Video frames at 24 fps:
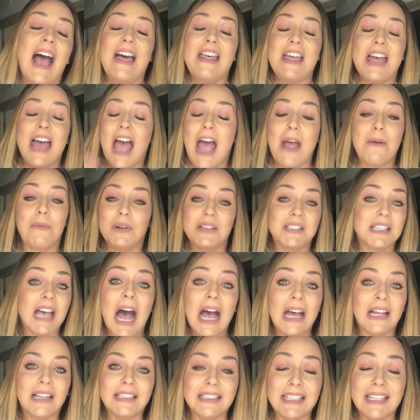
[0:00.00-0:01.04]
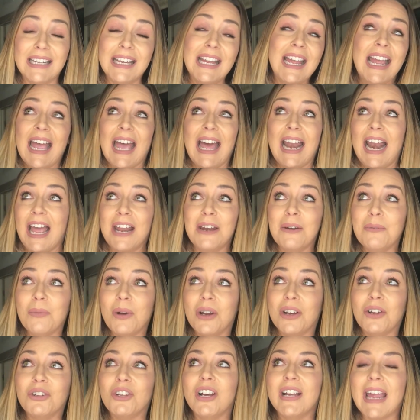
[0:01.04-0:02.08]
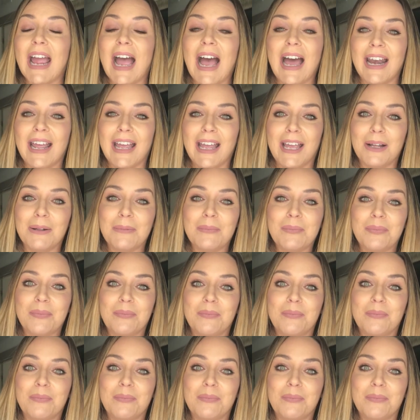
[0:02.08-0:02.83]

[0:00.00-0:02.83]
and it was ugly, and I didn't want to look at it.